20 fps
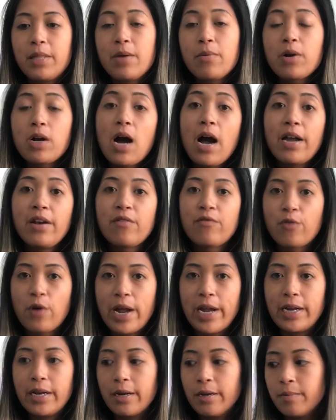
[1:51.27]
they were kind of
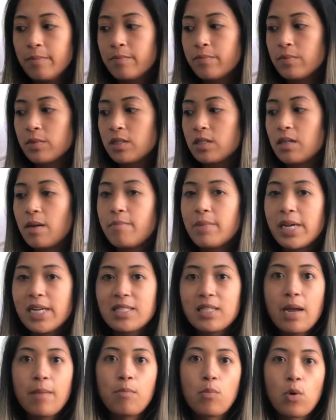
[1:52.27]
random. Some
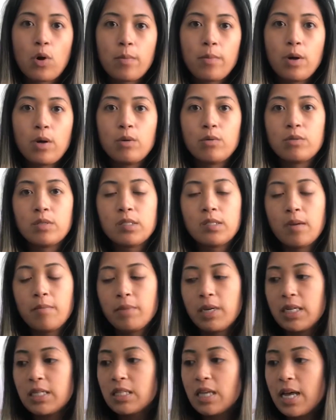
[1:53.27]
days had more bones, some
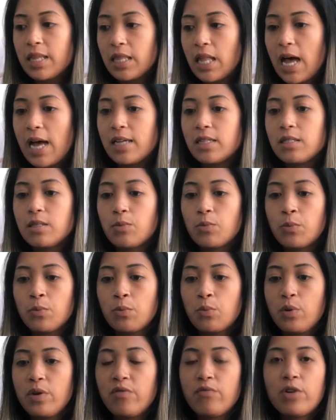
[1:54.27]
days had less,
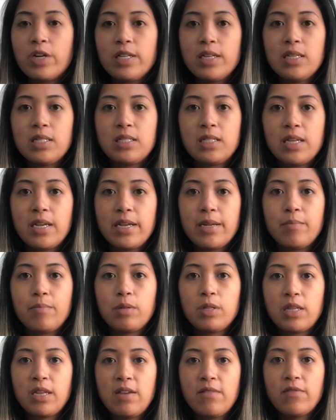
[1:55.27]
and we really did
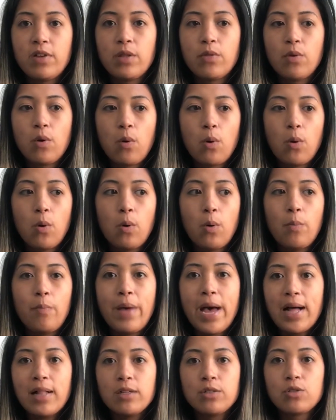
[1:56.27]
believe in the whole
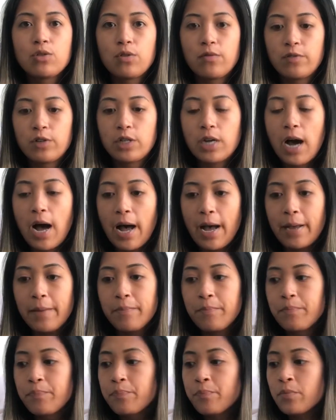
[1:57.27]
balance over
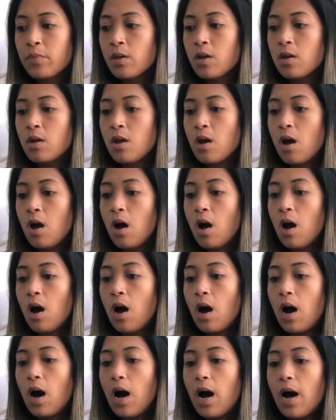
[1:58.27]
time.
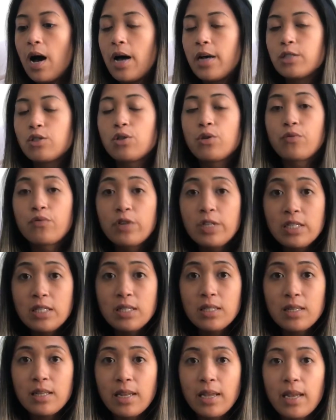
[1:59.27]
So
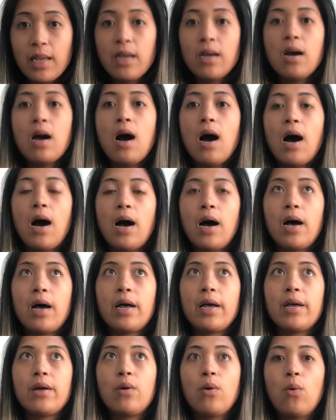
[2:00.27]
recently,
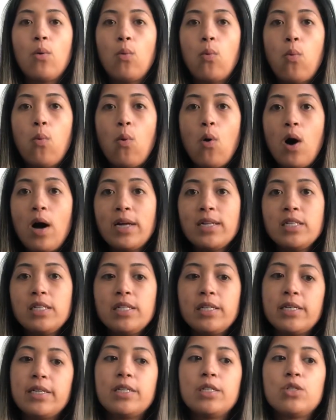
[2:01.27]
I
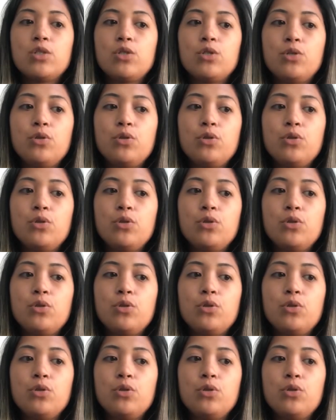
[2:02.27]
wanted